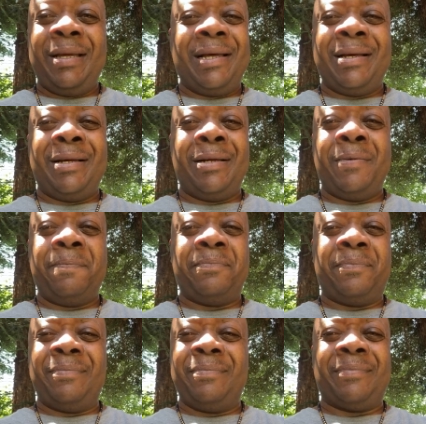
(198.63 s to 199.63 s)

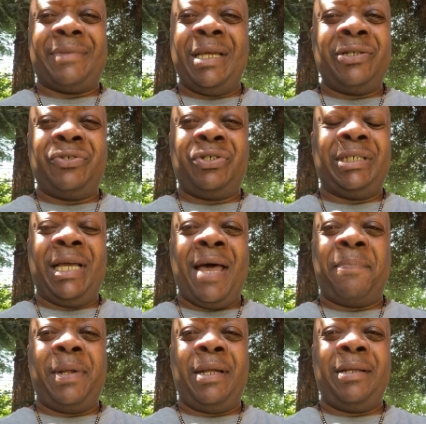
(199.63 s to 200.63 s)
Things are just
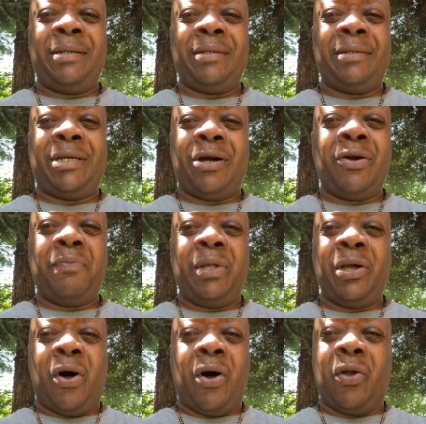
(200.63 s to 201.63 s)
happening
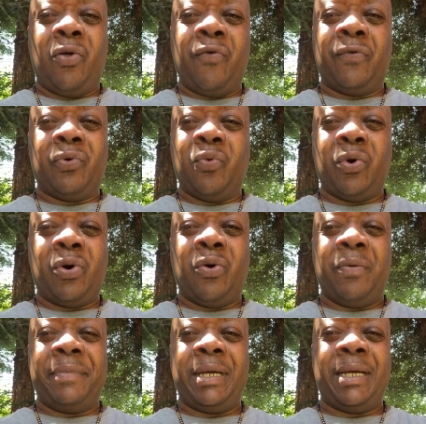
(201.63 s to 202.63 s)
terribly all over the
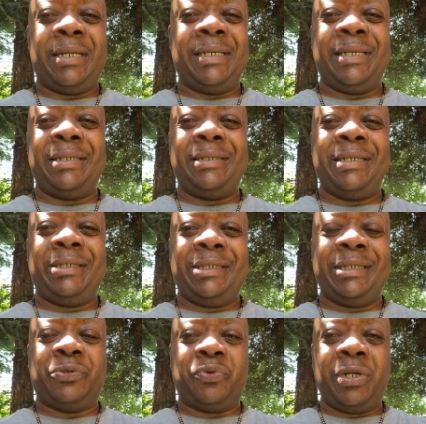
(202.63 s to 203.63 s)
world, man. And it's
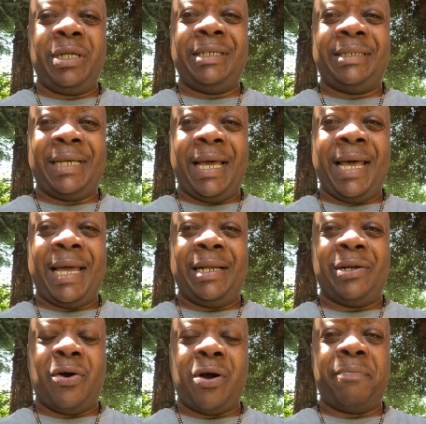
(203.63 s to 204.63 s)
just really sad
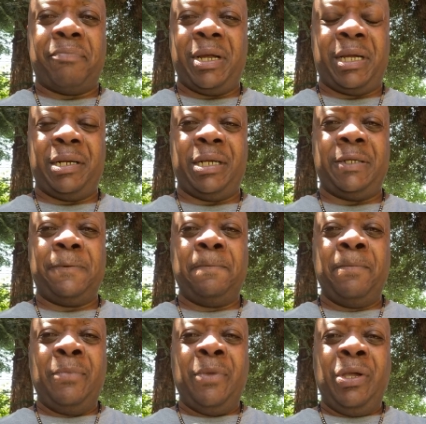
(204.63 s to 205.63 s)
and heartbreaking,
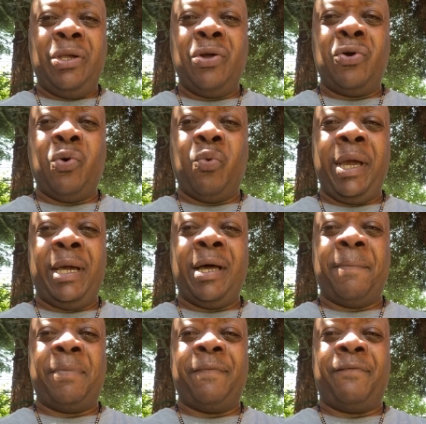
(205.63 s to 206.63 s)
you know, to wake
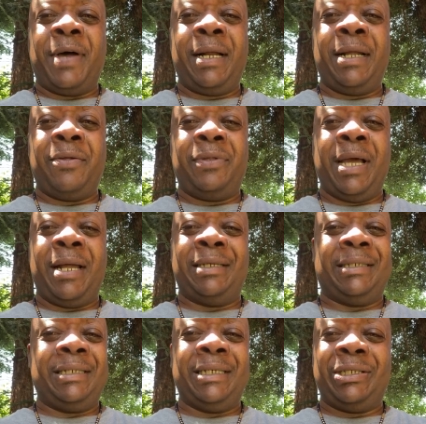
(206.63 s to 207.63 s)
up and find out that a
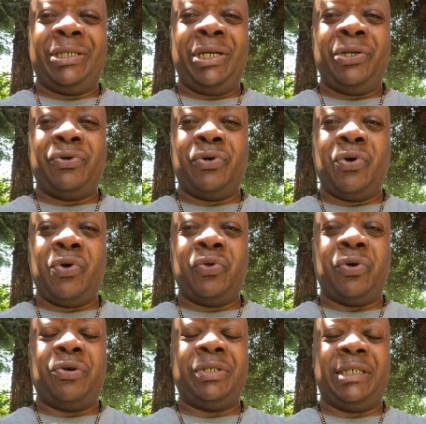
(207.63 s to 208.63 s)
16-year-old
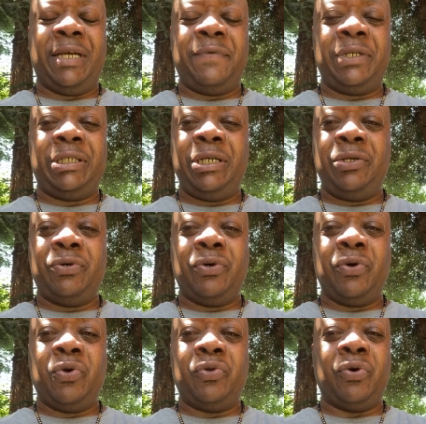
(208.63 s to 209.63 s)
or a
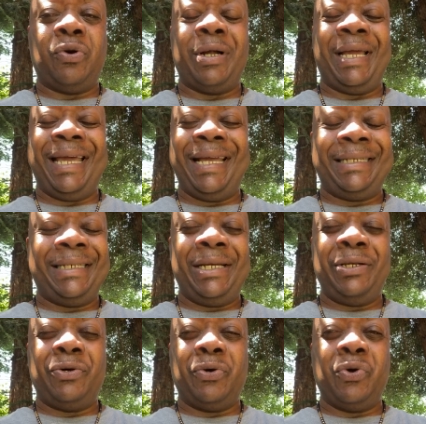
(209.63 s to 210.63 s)
17-year-old or an
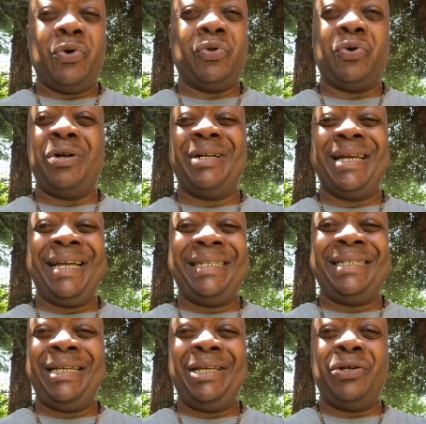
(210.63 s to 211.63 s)
18-year-old or a
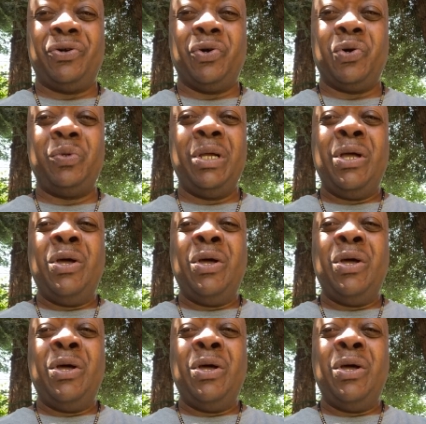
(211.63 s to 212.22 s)
19-year-old